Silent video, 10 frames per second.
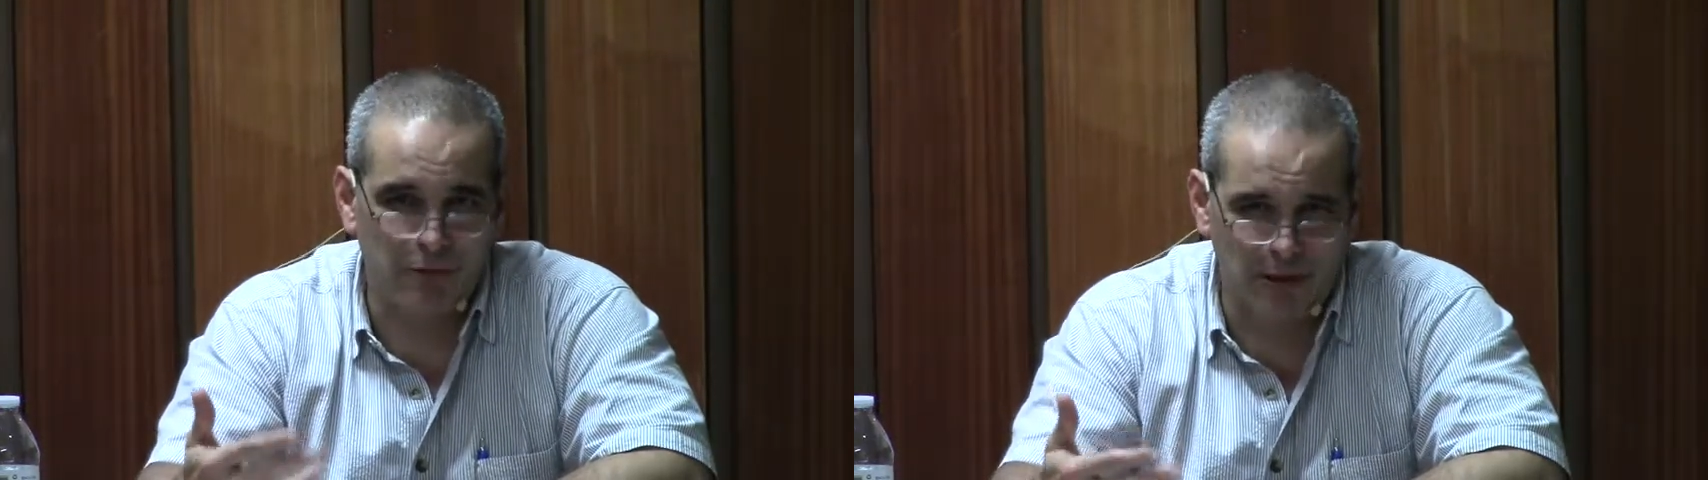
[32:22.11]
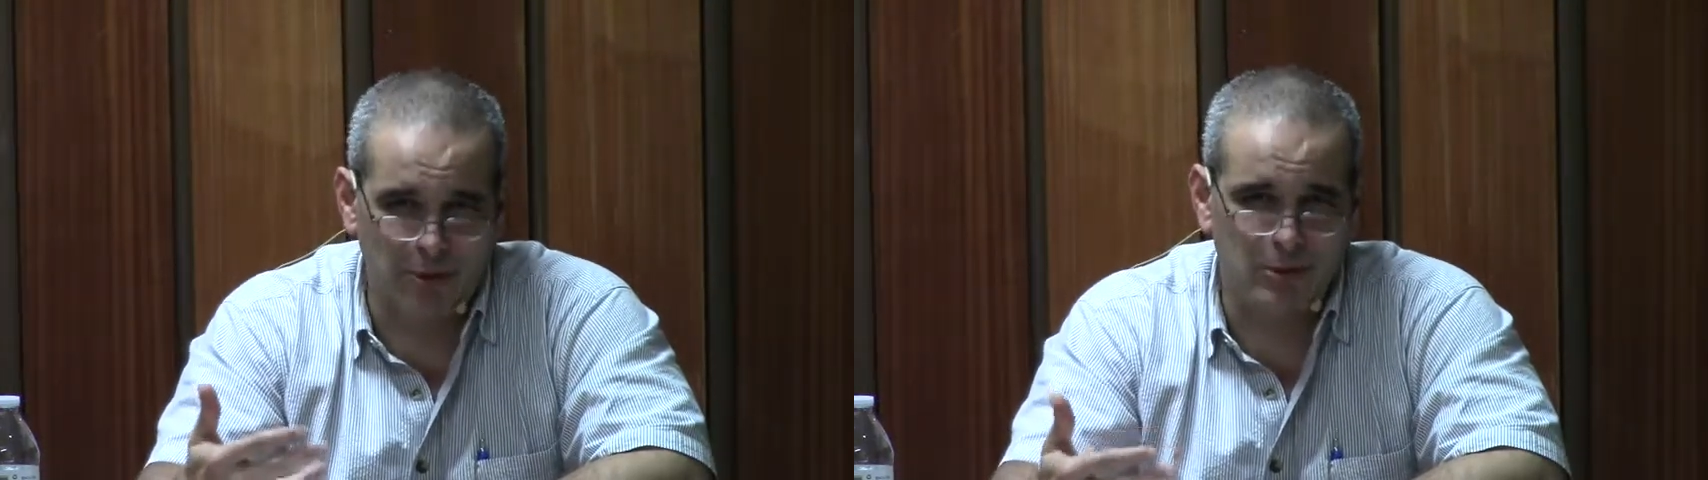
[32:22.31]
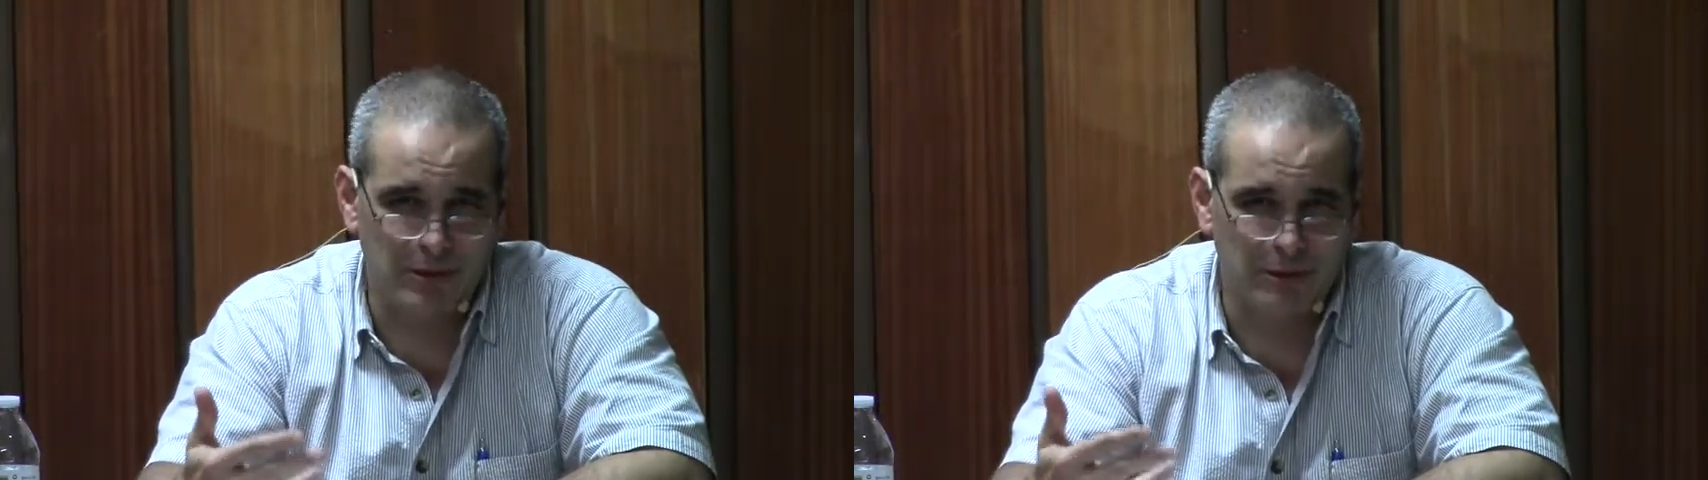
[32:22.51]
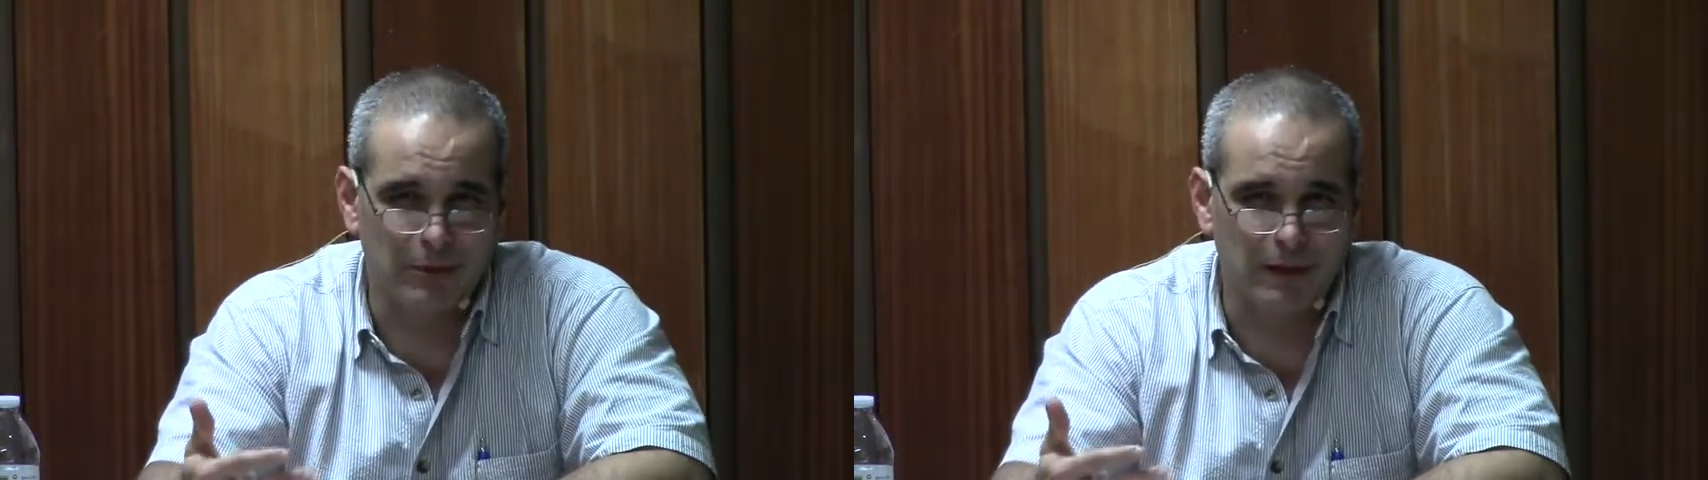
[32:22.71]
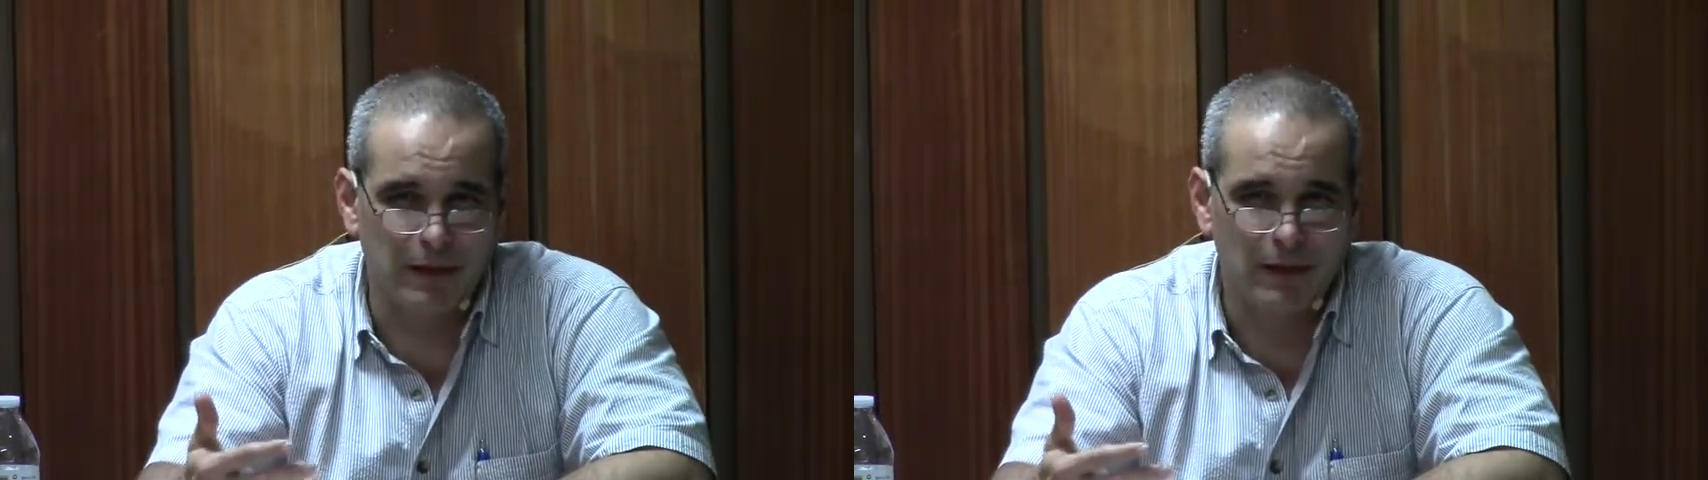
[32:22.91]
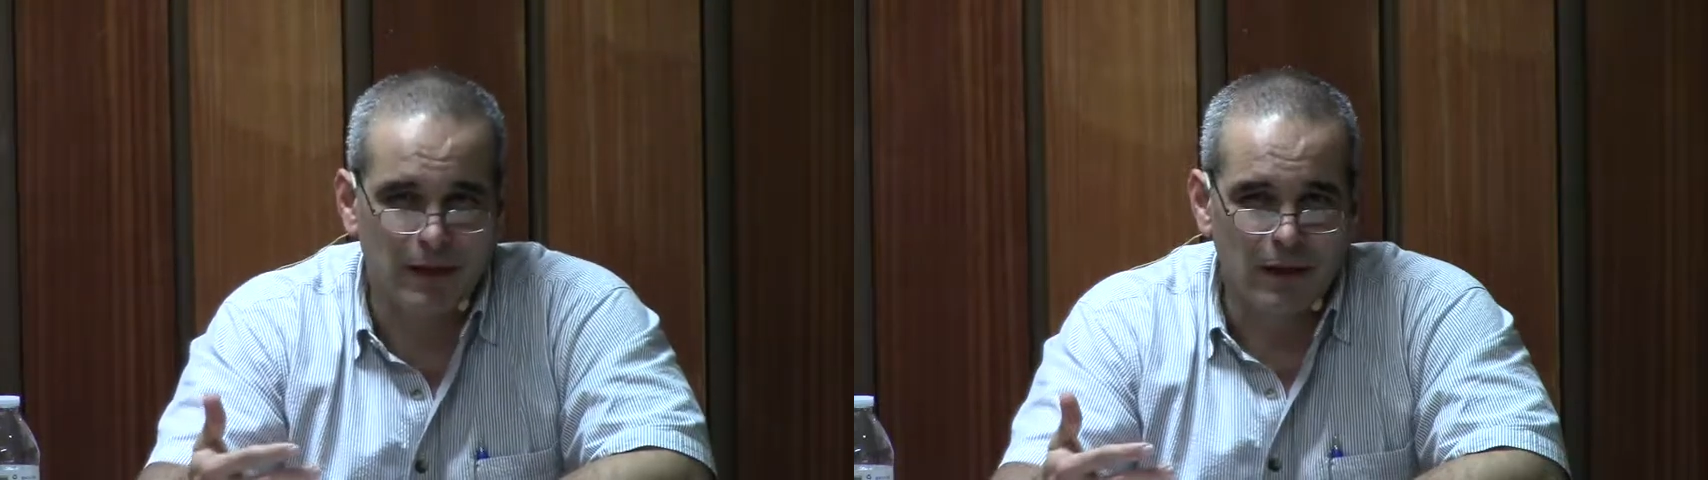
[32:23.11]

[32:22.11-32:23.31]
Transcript: figuratively,